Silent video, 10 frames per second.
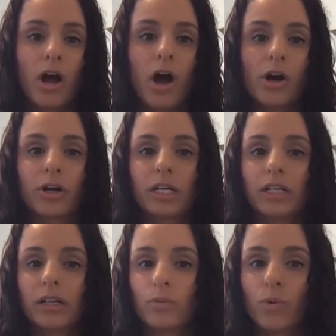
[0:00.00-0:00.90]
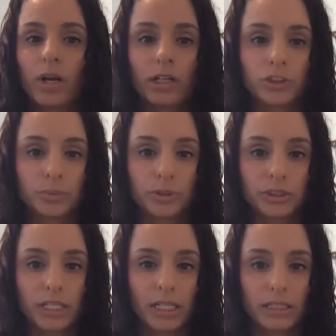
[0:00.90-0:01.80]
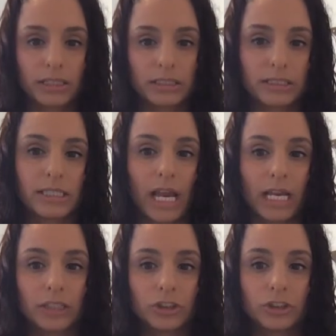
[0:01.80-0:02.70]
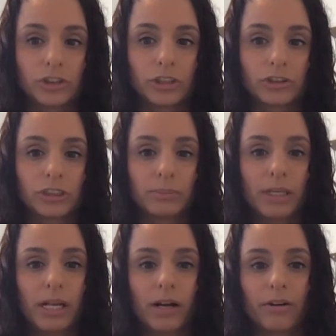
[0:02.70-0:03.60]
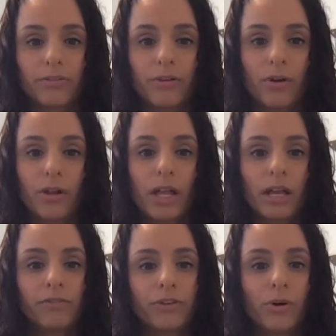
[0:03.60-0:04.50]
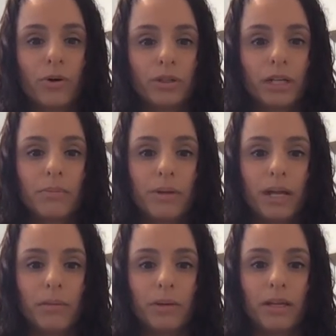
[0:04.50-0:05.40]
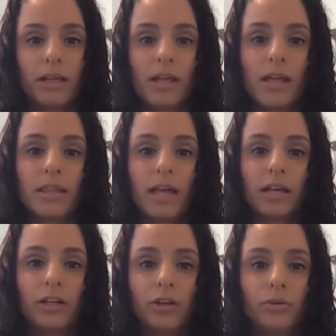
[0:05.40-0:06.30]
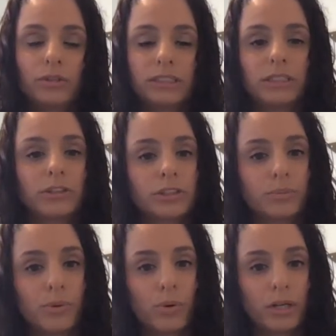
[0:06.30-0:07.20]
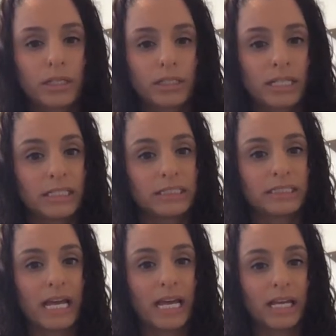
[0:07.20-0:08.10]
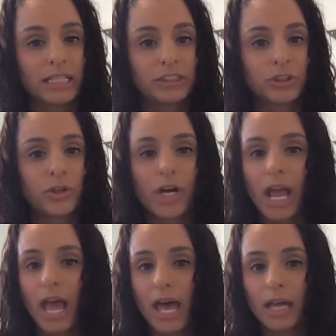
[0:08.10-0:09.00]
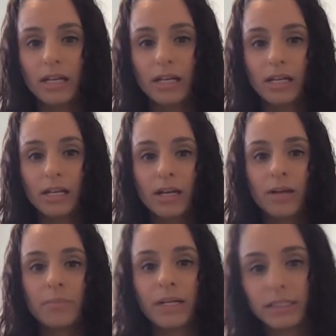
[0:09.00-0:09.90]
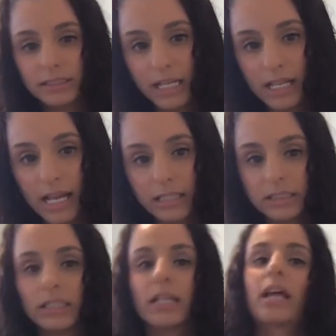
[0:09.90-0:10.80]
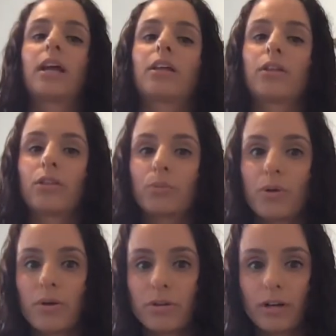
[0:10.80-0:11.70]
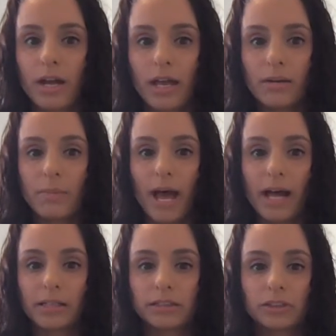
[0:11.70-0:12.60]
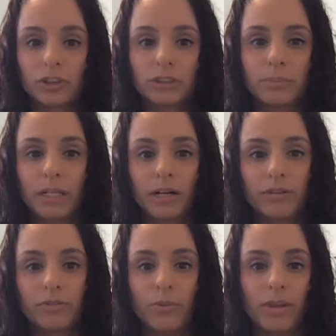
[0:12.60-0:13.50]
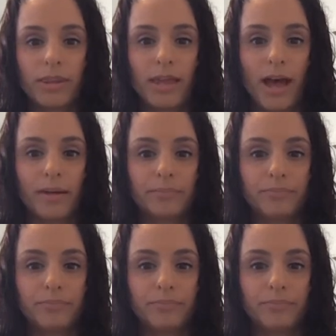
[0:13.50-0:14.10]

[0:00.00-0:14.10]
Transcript: aren't 100% at this stage. So just be careful if you're holding a baby that you still support his his or her head because they like to like throw their head back. So just be careful with that.